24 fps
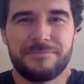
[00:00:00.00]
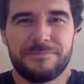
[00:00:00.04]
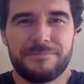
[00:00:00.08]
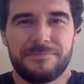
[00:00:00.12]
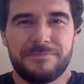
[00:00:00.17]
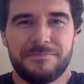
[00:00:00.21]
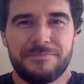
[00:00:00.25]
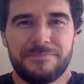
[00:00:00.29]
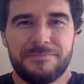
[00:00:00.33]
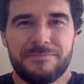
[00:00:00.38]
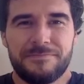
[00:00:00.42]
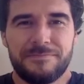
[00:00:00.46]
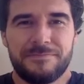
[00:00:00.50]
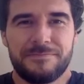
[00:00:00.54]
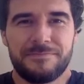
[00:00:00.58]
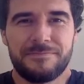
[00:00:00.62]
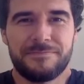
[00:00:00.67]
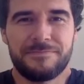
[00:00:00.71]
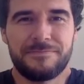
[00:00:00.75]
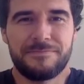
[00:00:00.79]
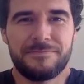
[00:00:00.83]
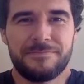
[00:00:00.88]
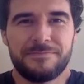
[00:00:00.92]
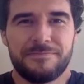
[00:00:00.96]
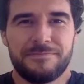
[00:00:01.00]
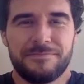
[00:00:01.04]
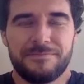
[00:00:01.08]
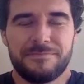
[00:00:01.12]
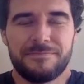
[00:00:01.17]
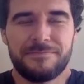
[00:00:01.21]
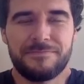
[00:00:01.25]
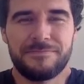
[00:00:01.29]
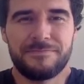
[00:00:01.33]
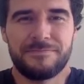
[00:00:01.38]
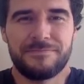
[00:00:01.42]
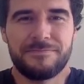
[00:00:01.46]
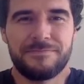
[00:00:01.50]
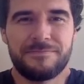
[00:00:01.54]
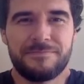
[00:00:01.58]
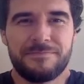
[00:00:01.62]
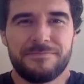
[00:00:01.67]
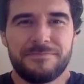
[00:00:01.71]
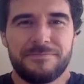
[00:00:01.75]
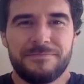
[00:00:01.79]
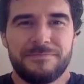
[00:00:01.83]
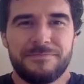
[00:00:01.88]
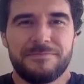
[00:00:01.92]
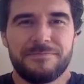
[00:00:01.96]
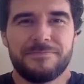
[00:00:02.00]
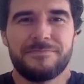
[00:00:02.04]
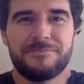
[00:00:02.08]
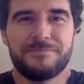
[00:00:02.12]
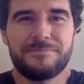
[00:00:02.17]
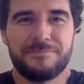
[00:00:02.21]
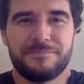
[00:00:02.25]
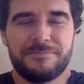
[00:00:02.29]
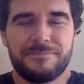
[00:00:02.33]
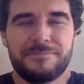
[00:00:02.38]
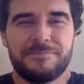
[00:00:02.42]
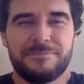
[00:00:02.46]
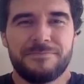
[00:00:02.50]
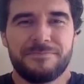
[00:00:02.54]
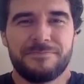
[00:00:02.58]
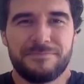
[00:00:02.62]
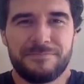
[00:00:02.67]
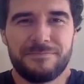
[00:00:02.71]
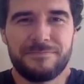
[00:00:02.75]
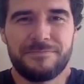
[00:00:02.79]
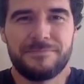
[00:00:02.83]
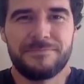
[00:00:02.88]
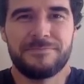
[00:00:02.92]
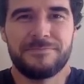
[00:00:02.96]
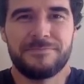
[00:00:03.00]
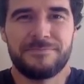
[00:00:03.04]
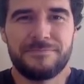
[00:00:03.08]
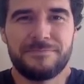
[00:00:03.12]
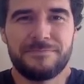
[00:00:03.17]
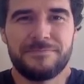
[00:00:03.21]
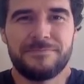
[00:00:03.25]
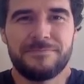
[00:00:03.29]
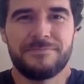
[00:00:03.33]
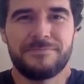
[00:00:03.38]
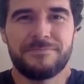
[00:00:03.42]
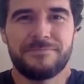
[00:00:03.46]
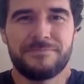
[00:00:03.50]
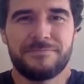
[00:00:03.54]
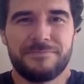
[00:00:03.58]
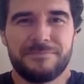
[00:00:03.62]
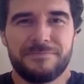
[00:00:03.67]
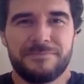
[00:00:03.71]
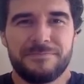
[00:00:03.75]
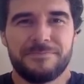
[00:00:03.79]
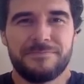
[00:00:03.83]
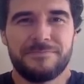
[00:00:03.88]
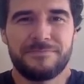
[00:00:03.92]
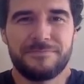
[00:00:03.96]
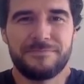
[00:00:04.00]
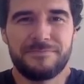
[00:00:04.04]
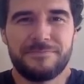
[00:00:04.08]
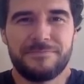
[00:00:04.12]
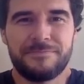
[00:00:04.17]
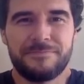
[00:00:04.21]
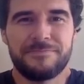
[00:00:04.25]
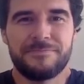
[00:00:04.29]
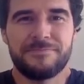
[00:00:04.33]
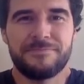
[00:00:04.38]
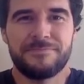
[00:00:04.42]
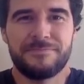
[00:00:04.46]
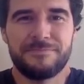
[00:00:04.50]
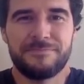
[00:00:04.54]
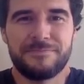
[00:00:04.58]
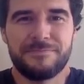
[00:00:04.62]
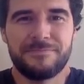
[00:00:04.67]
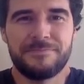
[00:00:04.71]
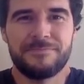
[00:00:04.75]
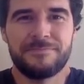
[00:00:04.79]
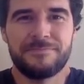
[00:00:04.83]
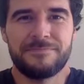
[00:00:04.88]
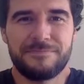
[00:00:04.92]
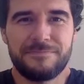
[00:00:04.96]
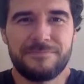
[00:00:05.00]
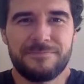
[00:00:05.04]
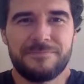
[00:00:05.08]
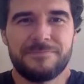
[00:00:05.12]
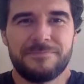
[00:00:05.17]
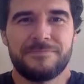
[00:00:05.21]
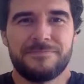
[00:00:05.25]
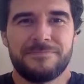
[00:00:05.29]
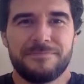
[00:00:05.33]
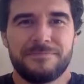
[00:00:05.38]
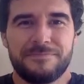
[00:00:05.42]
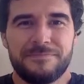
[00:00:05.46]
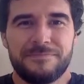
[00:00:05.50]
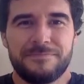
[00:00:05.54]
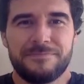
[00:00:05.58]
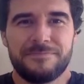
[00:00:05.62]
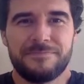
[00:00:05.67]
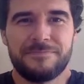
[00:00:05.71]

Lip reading: This person isn't speaking.